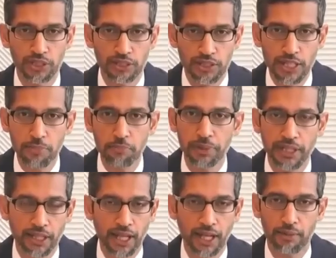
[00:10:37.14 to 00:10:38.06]
We
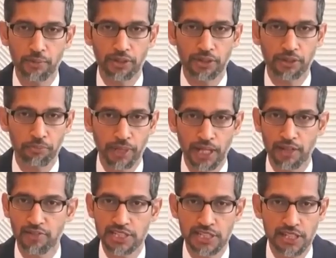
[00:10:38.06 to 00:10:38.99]
deeply care about the
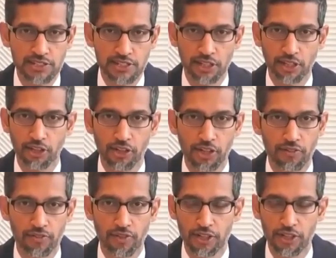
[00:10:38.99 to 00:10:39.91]
privacy and security
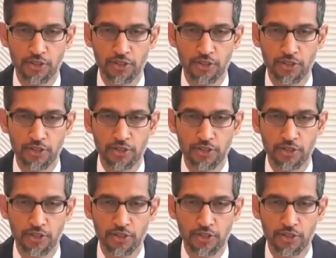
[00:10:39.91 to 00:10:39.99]
of our